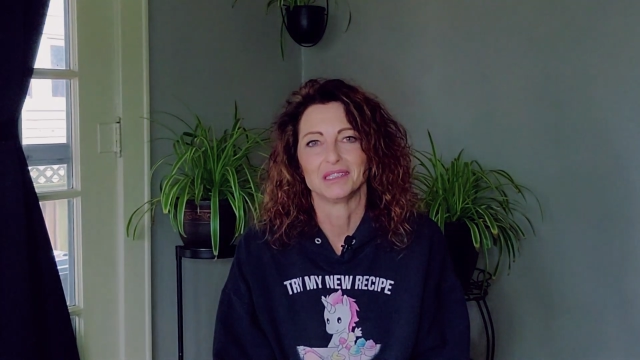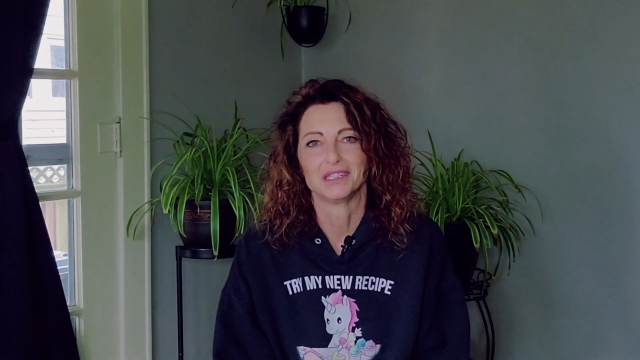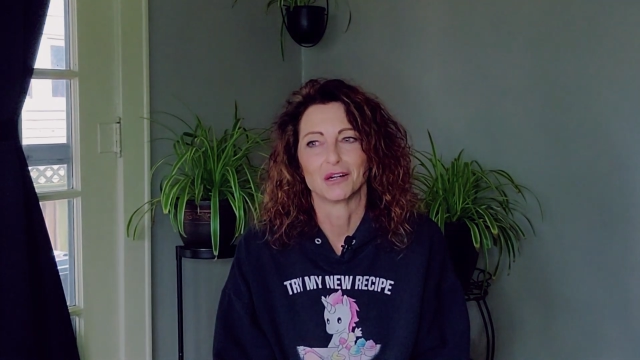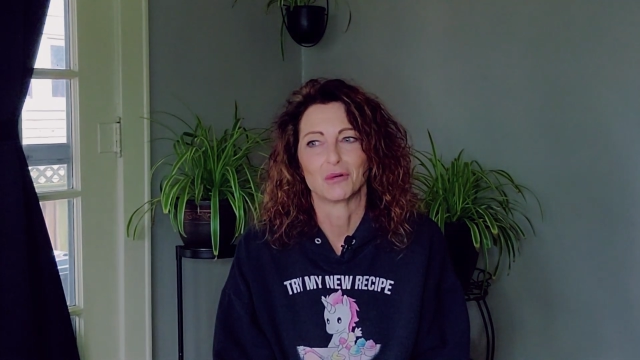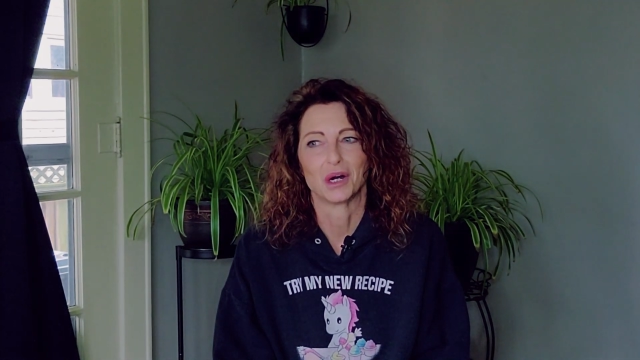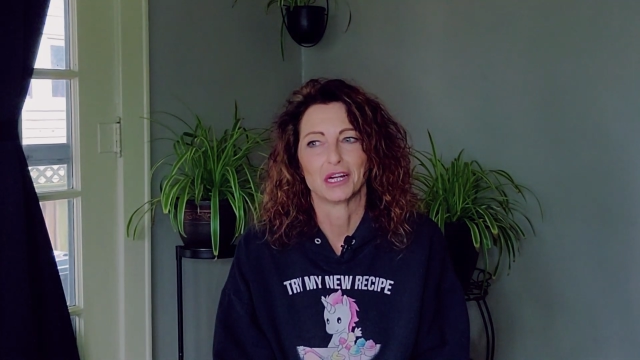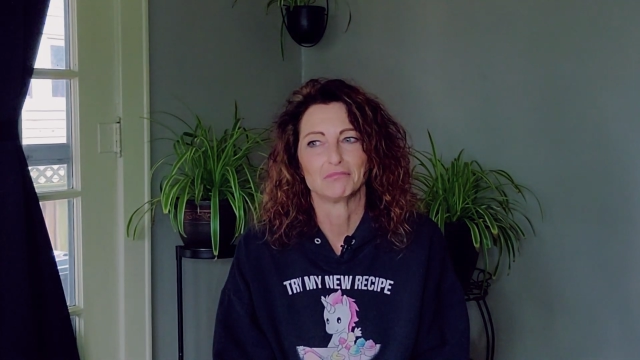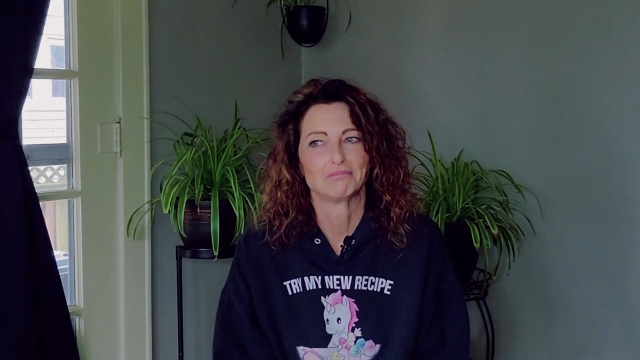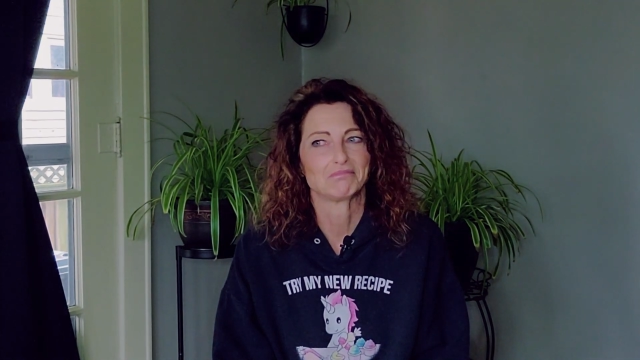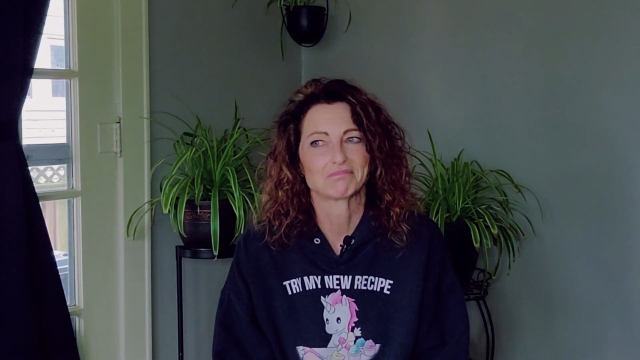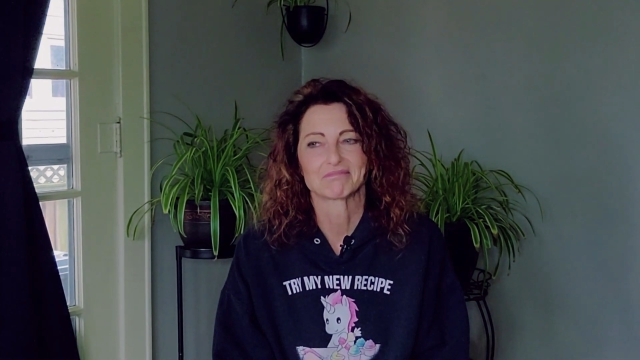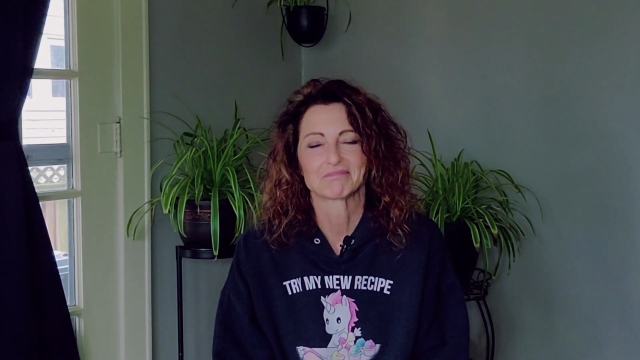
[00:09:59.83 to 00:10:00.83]
you know what?
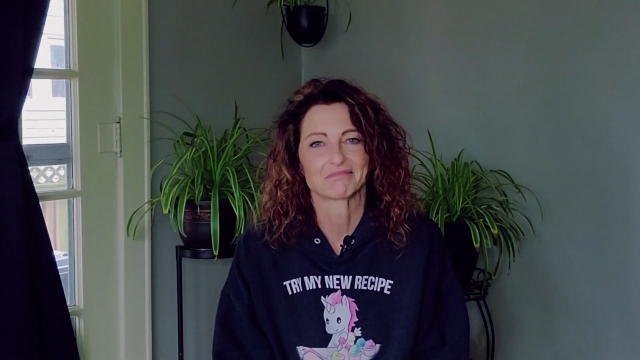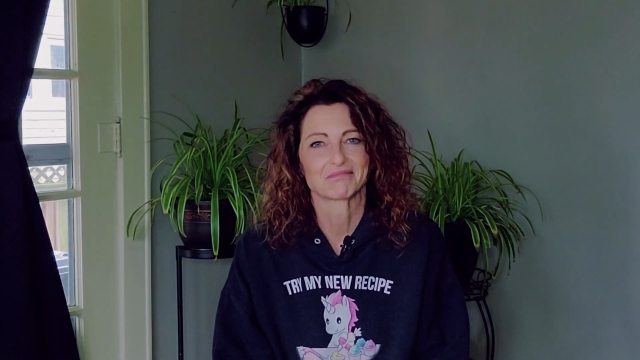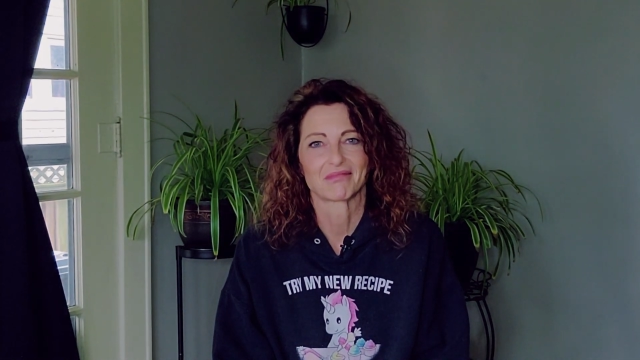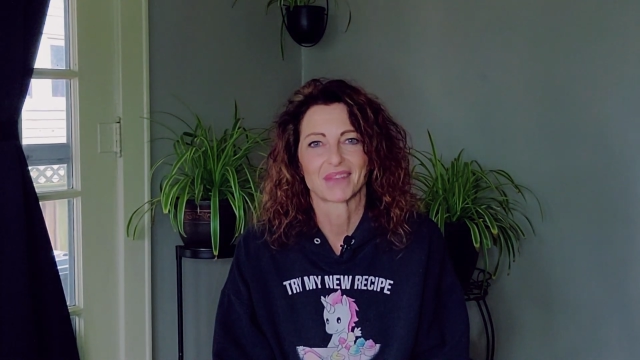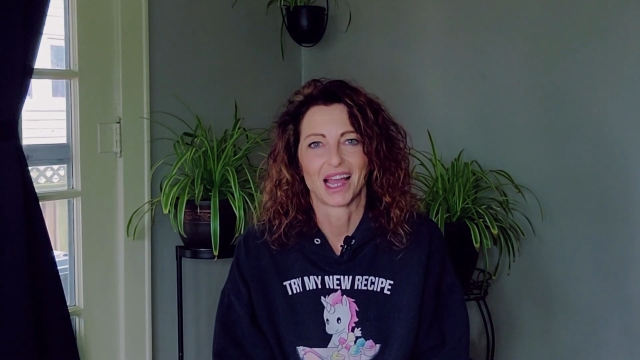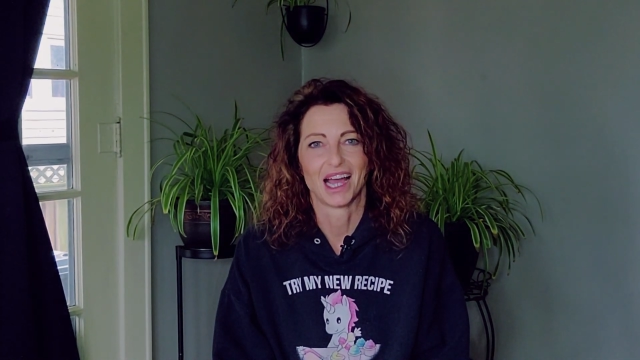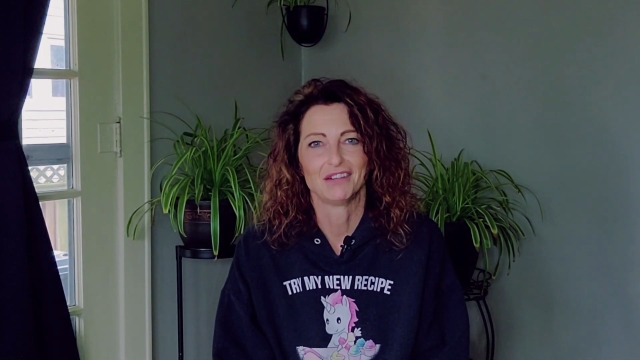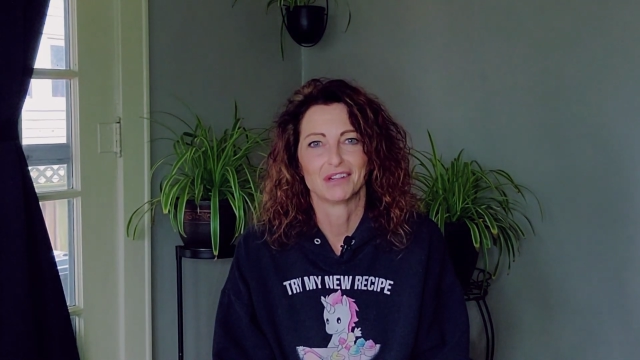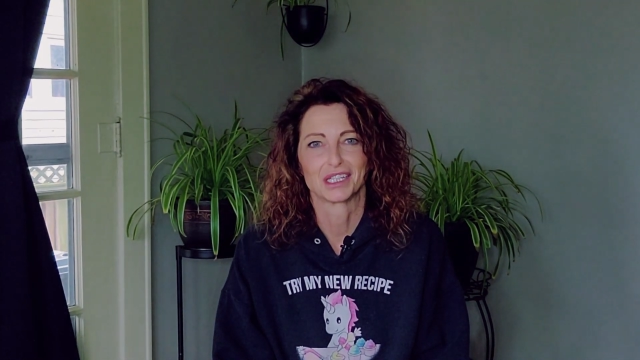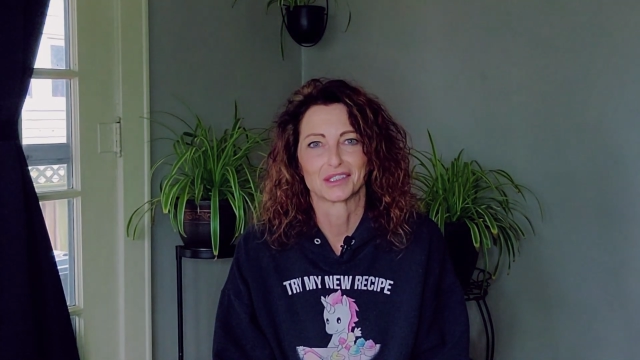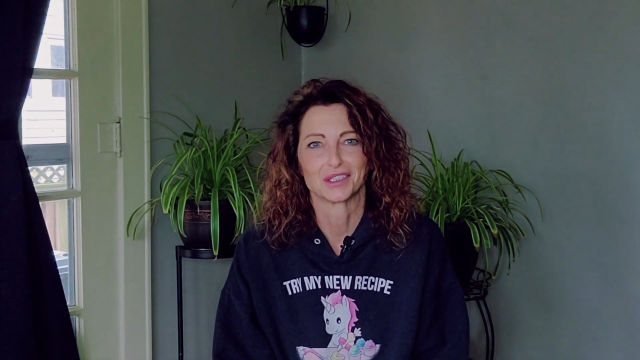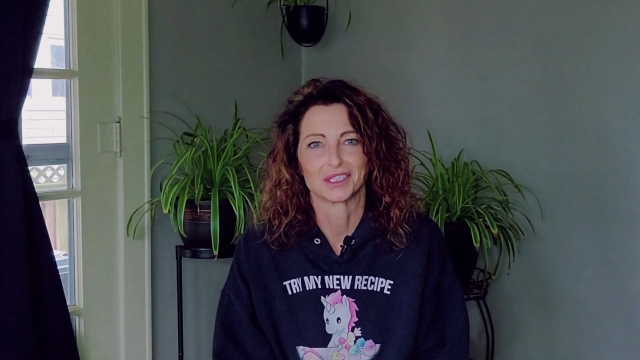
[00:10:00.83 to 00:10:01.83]
I'd
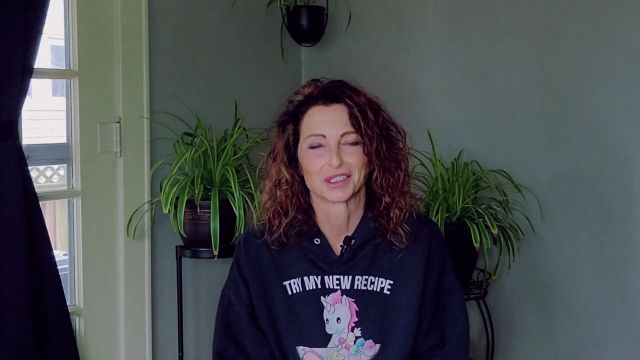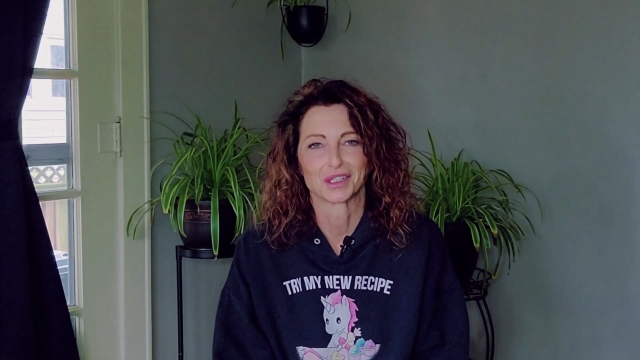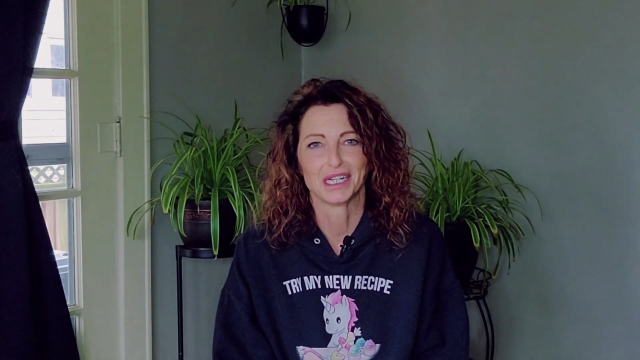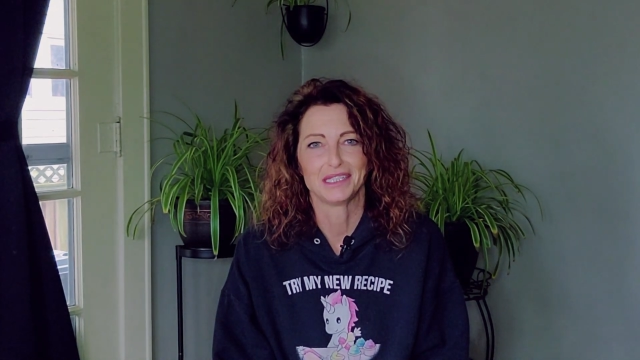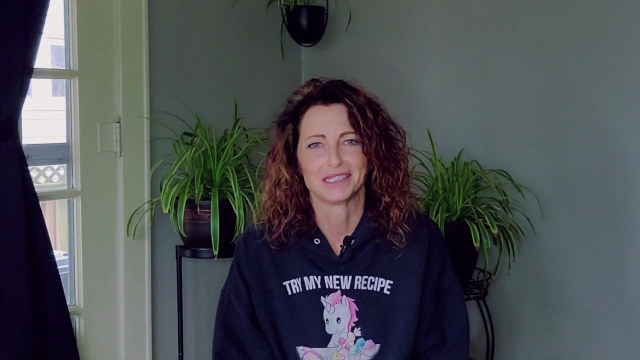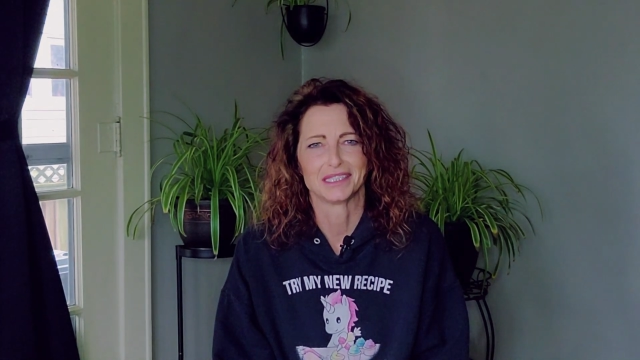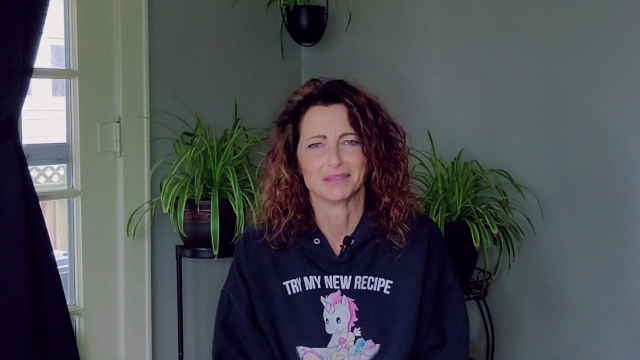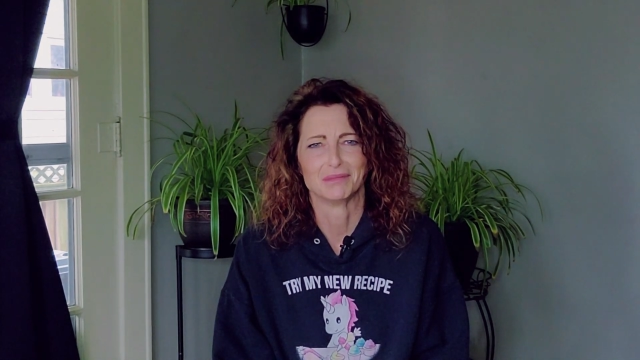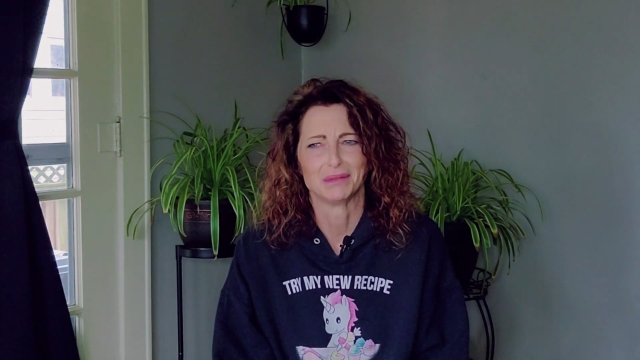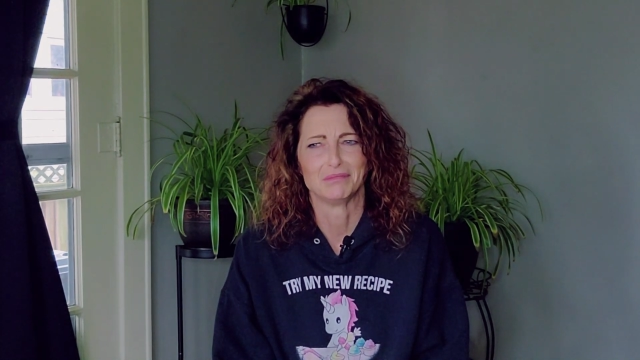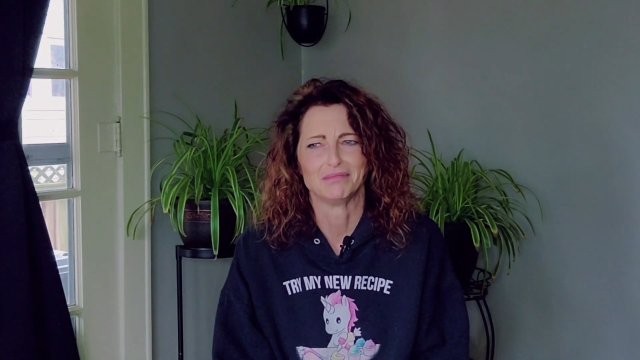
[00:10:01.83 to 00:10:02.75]
rather look crazy than be